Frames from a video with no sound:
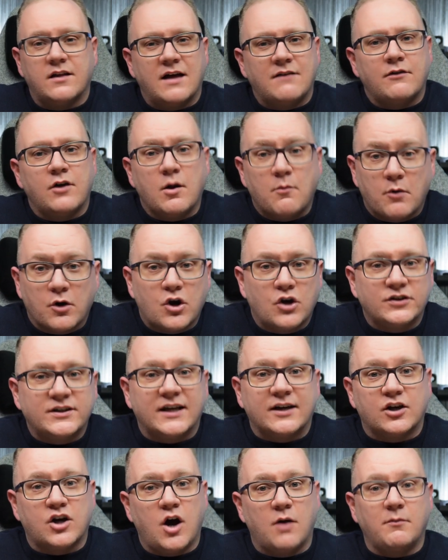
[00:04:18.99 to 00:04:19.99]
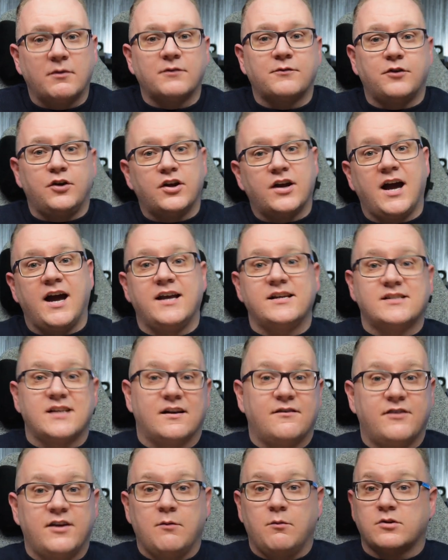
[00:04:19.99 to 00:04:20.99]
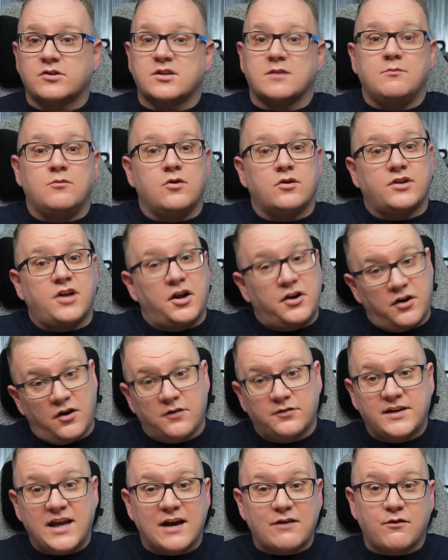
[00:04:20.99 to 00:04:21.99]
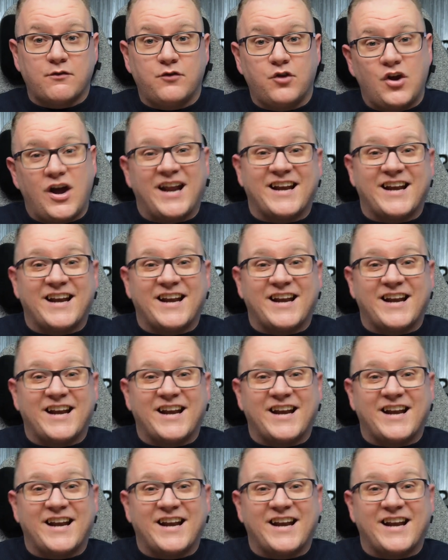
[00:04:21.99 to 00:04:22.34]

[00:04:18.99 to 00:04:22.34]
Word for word: I have a lot more content coming for you guys, and if you want some more down to earth tech review